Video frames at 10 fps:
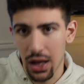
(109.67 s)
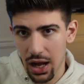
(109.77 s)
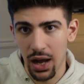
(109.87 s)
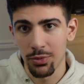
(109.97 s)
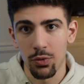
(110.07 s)

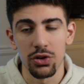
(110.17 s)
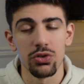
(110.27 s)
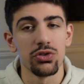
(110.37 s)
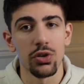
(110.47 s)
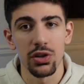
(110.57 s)
I'm the one
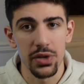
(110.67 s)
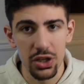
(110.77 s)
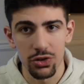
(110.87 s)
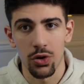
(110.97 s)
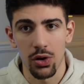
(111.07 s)
who's going to be
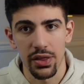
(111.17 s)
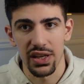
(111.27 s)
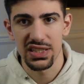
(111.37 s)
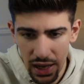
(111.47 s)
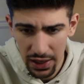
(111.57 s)
controlling
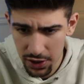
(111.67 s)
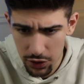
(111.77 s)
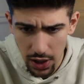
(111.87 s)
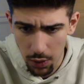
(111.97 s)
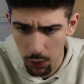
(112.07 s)
this. How do you
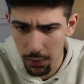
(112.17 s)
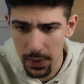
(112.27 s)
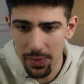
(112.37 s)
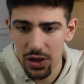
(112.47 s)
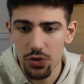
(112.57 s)
do that? Well,
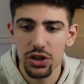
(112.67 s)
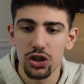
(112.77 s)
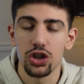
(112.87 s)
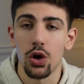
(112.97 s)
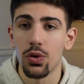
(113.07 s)
maybe you can
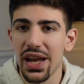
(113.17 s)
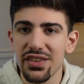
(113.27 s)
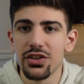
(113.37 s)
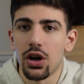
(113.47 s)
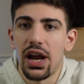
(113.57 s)

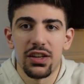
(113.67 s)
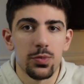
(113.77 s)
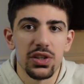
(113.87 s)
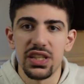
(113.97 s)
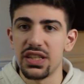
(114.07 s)
showcase your
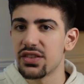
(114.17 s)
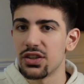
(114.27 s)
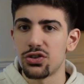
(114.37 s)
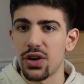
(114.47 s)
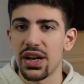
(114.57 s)
expertise
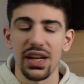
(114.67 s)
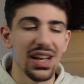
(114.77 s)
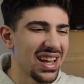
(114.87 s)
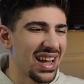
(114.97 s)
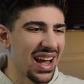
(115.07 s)
in training.
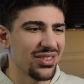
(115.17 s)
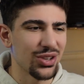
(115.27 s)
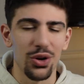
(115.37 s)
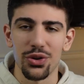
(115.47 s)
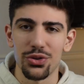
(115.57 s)
As
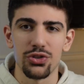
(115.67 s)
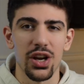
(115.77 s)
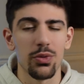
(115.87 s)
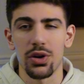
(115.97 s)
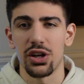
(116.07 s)
you're going through
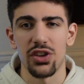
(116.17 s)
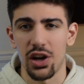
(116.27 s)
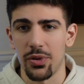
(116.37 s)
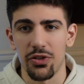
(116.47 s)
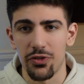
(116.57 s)
training, we're going to
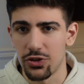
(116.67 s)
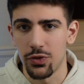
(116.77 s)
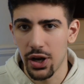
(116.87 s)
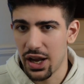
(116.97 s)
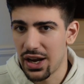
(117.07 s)
talk about the first
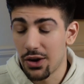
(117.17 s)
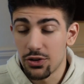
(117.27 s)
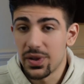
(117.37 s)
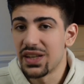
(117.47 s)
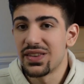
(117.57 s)
48
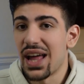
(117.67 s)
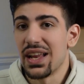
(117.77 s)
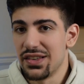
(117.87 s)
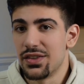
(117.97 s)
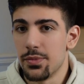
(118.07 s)
hours because that
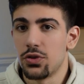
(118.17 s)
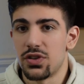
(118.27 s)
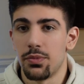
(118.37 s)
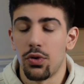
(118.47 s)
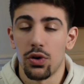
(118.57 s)
is the most
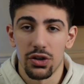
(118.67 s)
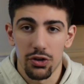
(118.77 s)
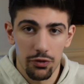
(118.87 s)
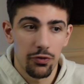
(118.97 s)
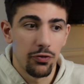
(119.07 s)

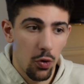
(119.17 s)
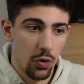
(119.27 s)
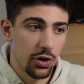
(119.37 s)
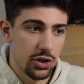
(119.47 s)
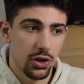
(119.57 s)
important
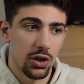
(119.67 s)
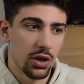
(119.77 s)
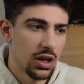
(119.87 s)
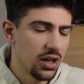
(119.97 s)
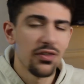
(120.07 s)
for
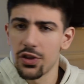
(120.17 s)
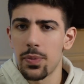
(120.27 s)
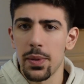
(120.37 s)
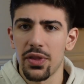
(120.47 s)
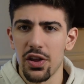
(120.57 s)
the
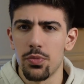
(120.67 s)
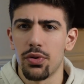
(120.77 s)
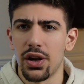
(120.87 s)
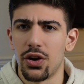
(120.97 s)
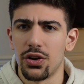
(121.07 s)
people that you
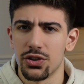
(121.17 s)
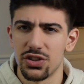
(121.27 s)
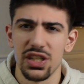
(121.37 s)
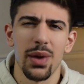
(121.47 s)
bring on your team